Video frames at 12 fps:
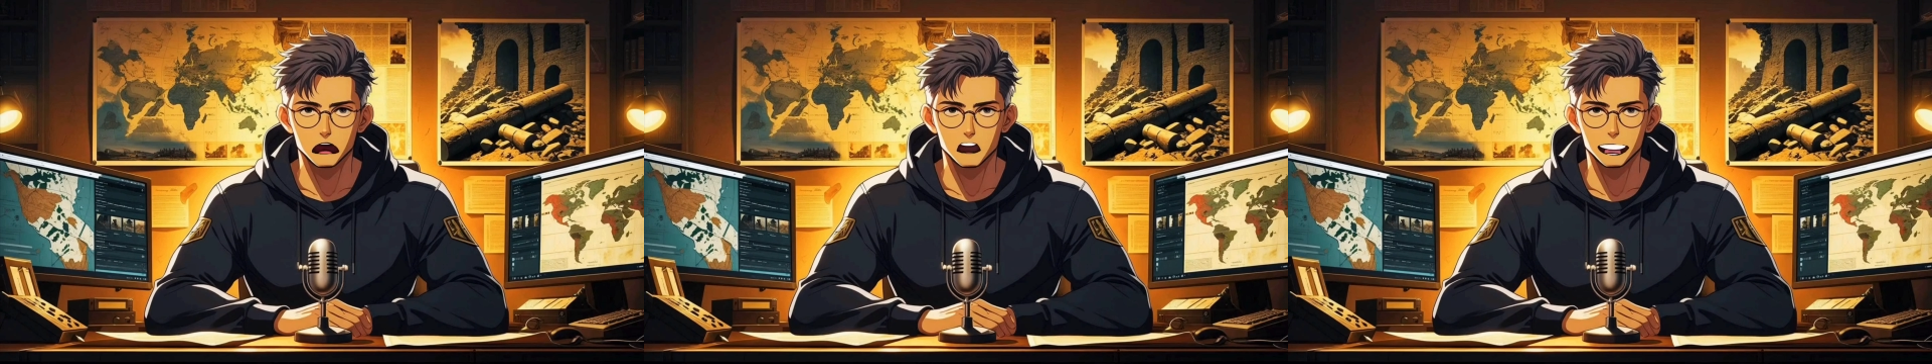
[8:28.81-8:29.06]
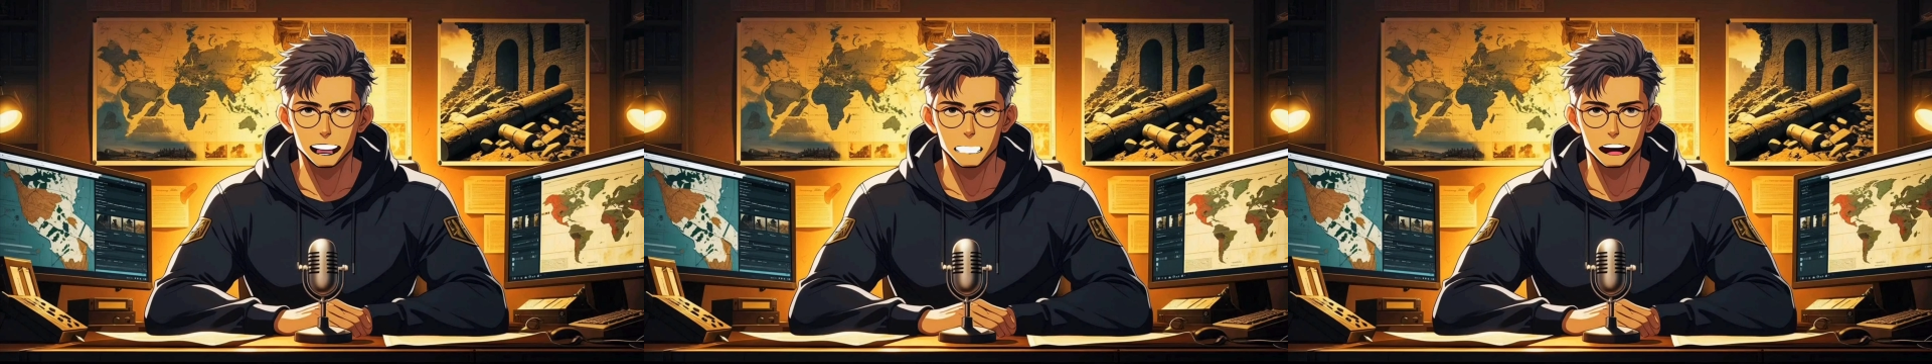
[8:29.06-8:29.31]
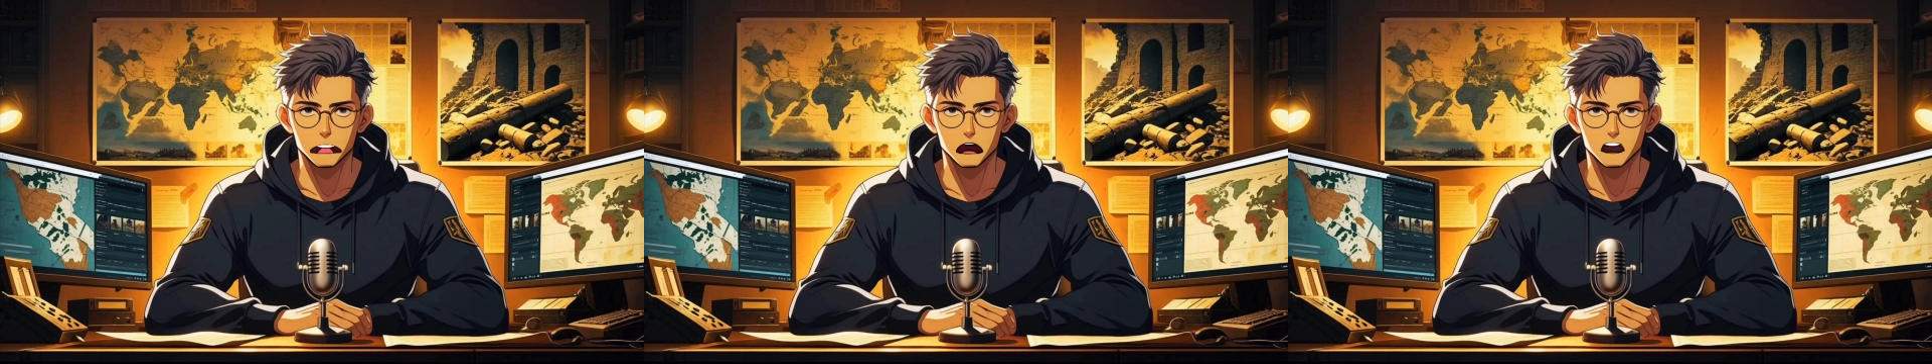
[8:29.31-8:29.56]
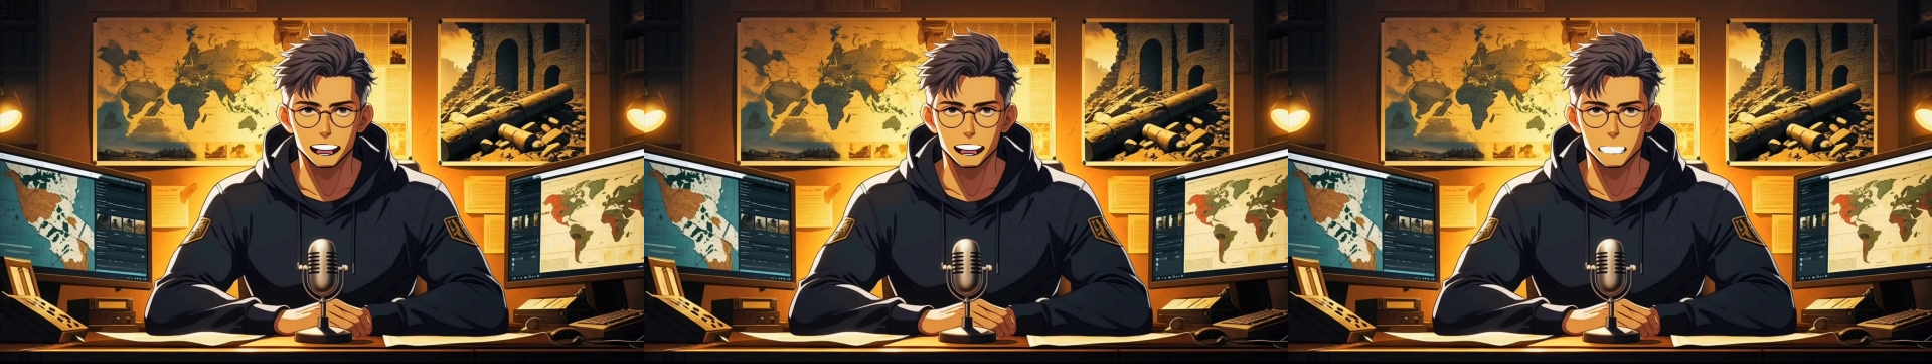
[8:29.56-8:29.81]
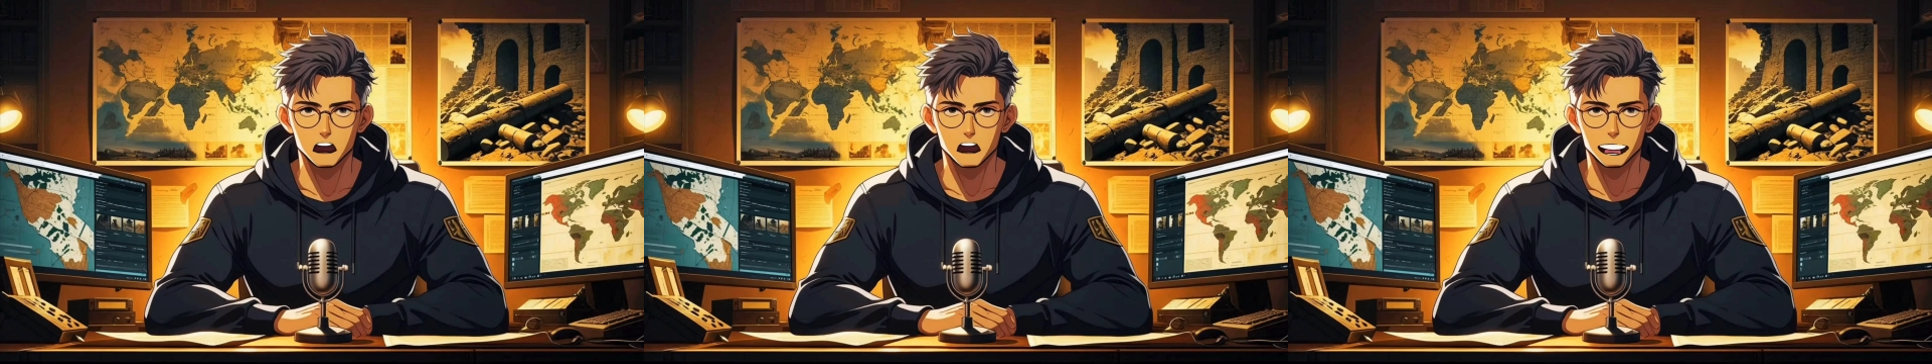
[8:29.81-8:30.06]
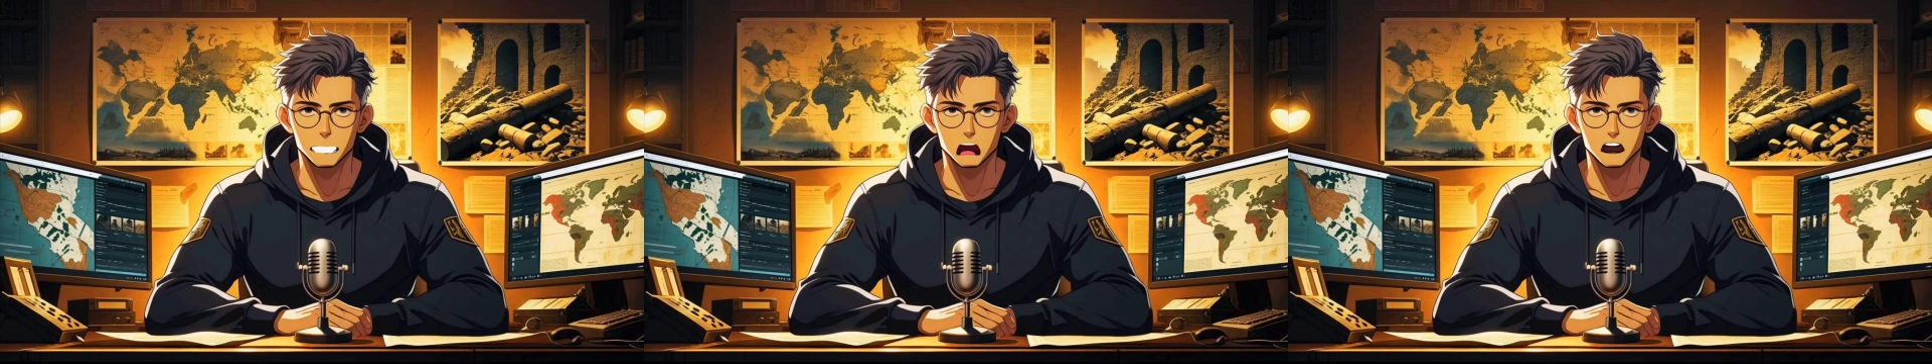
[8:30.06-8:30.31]
Nationalist
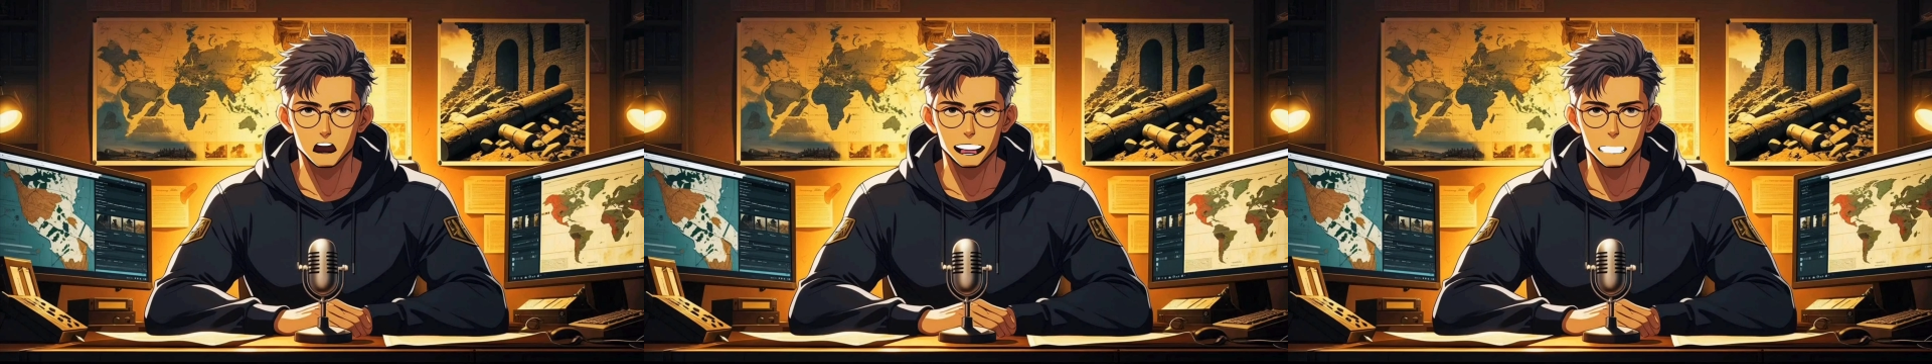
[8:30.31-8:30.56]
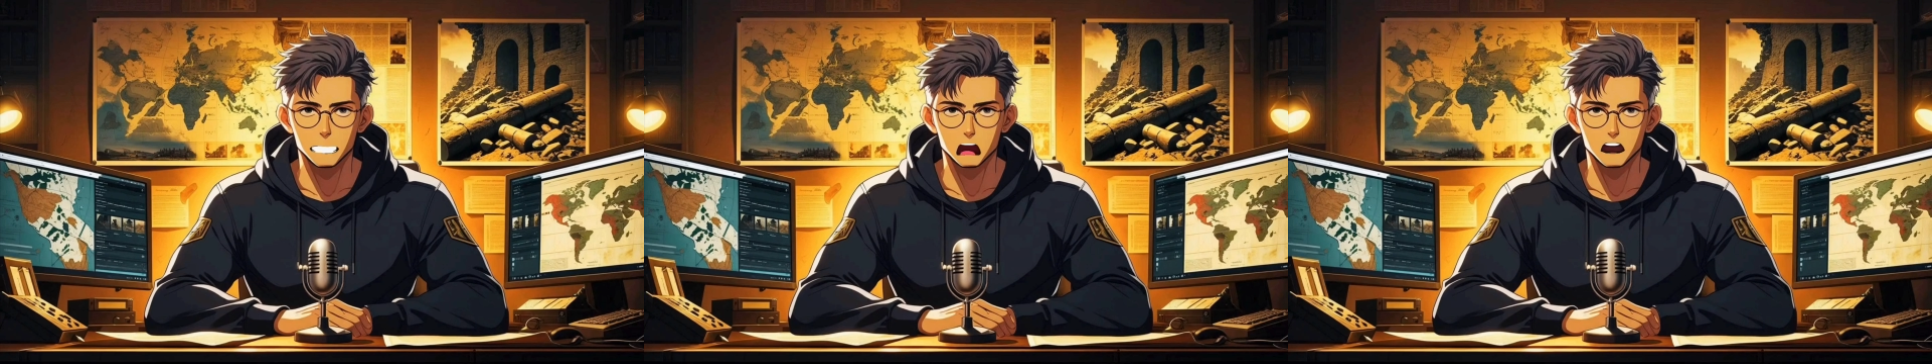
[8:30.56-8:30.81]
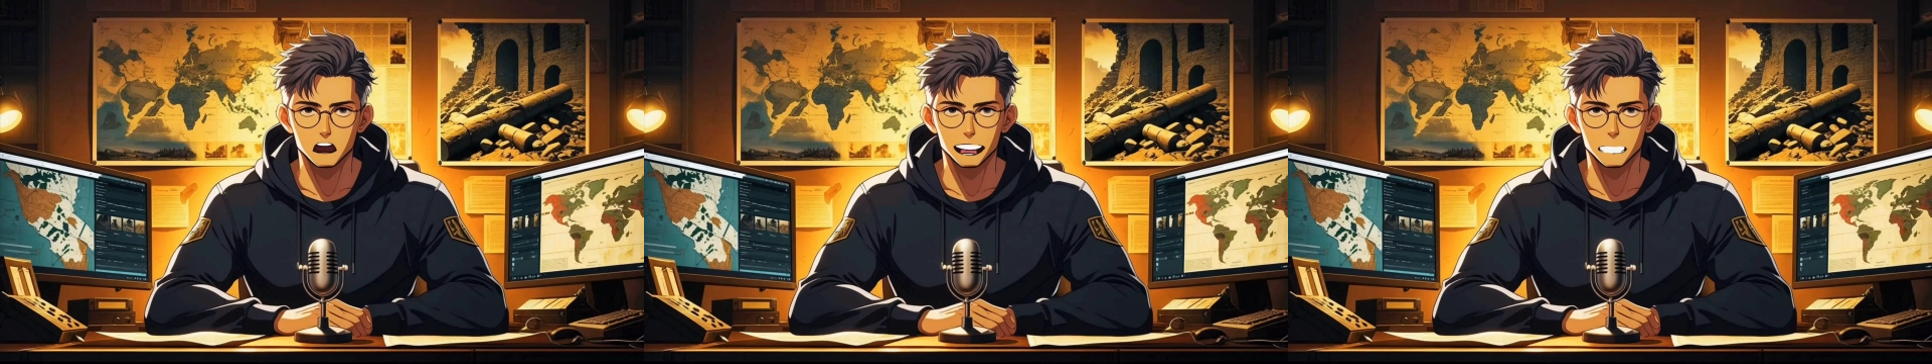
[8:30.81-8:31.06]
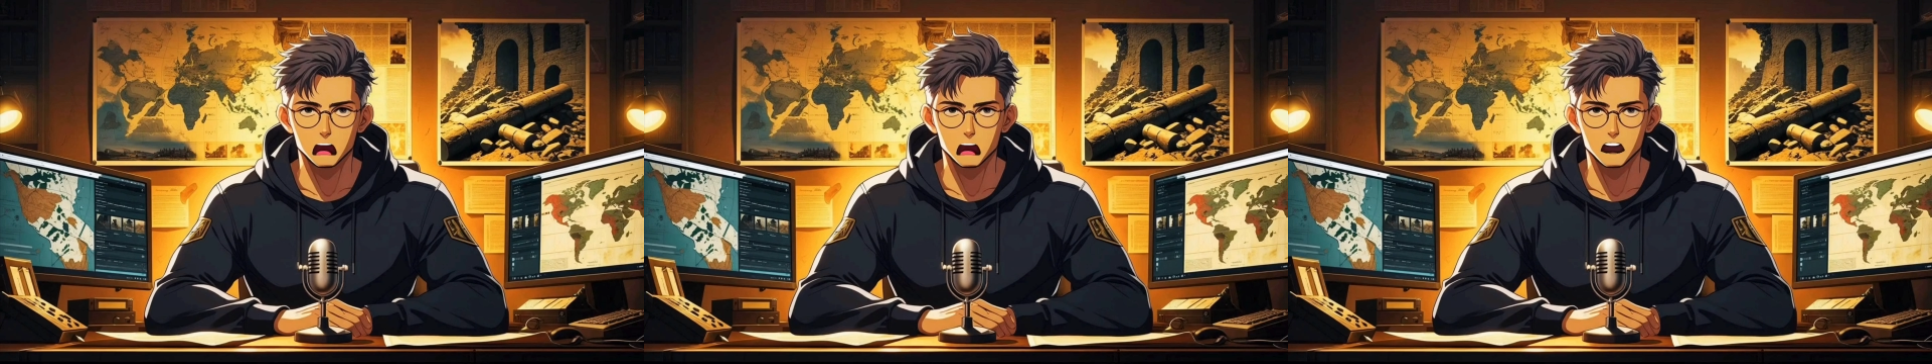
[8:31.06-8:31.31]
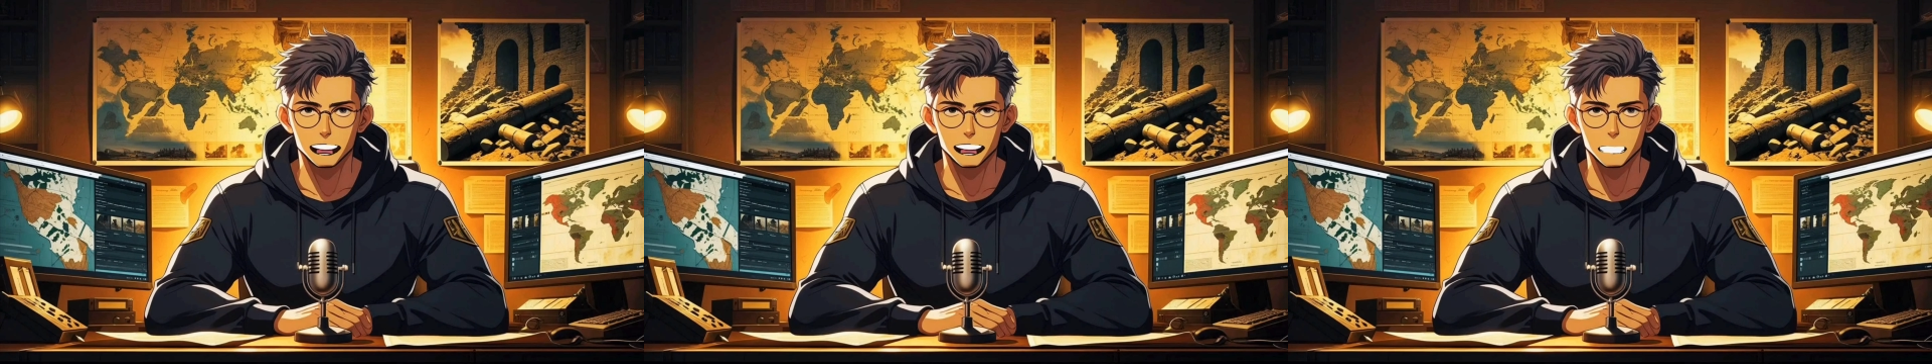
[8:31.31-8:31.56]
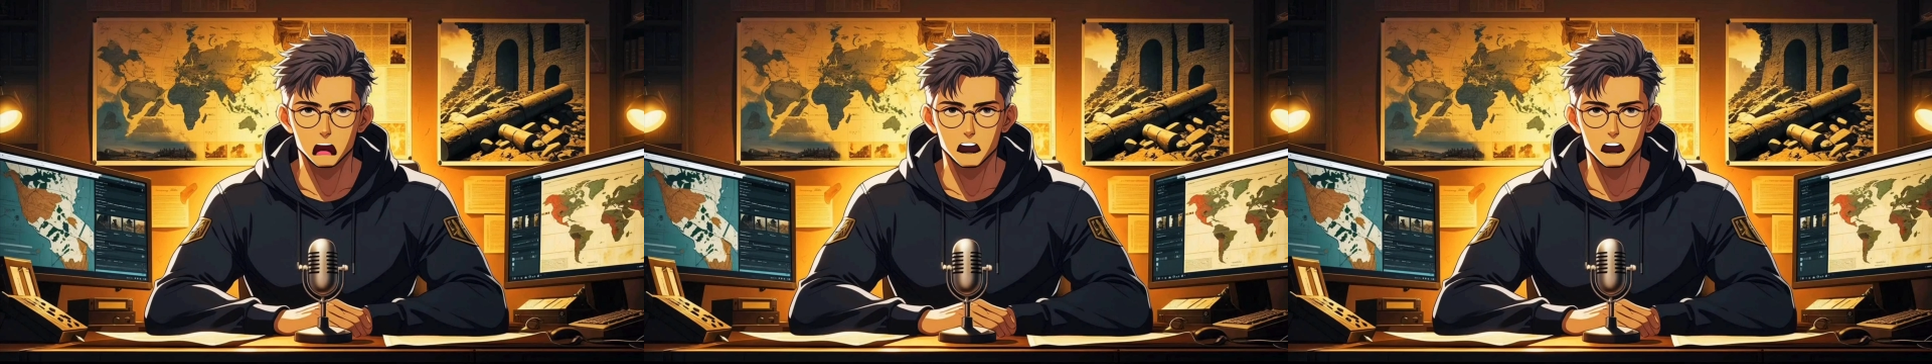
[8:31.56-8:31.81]
anger simmered across
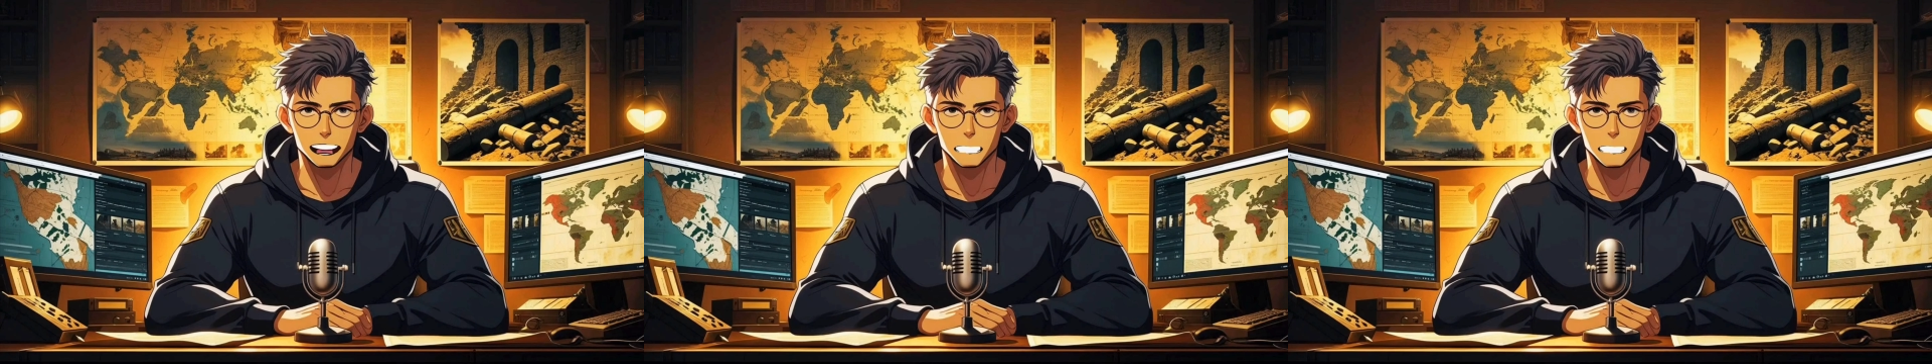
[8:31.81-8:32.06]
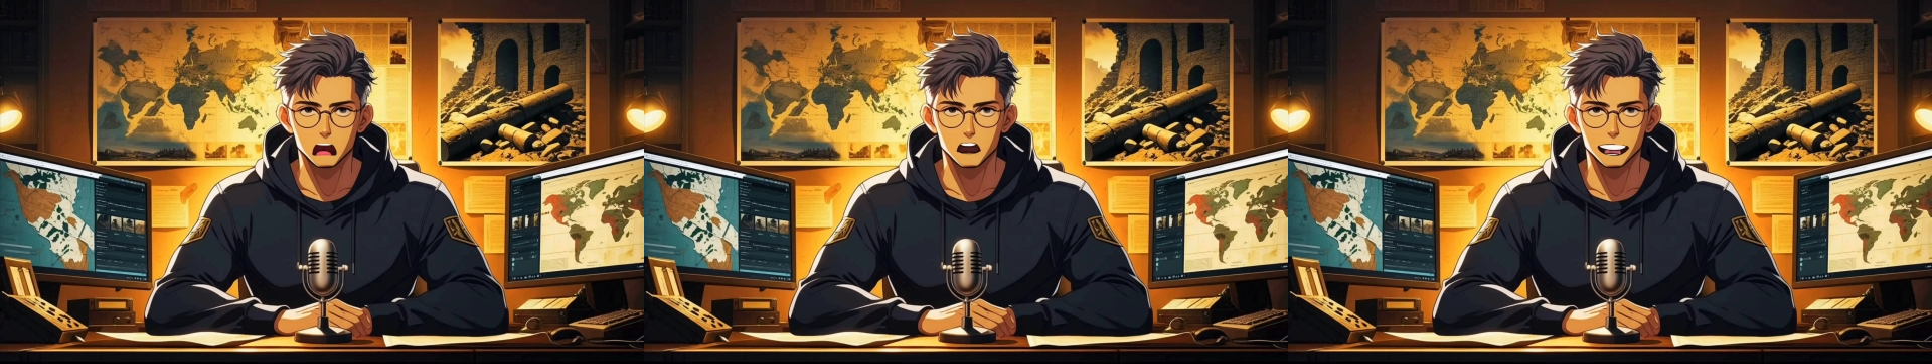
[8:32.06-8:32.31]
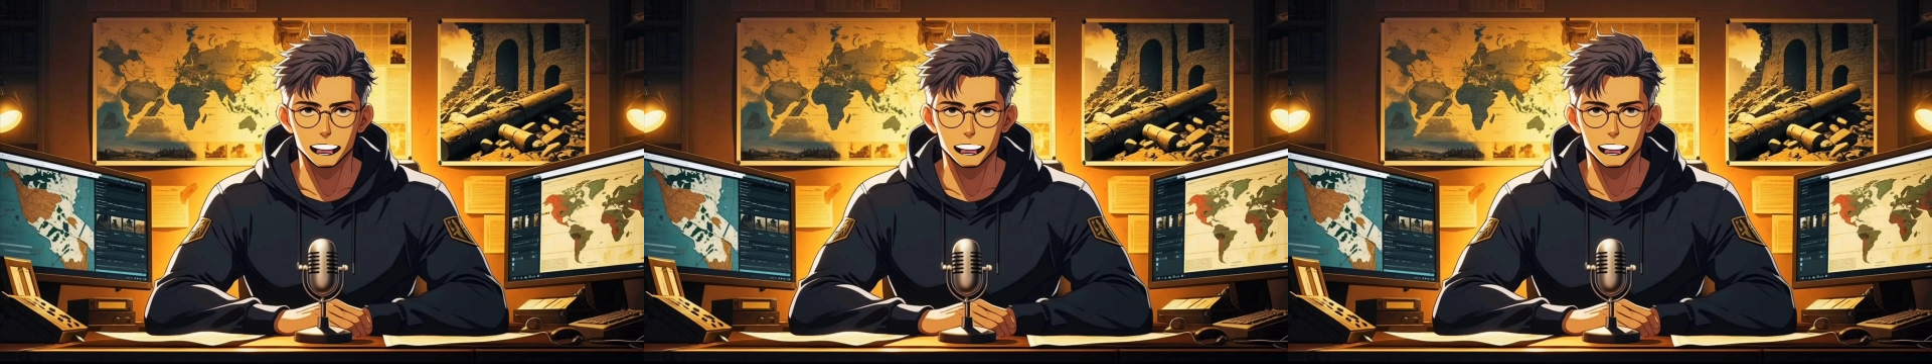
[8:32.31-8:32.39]
the region.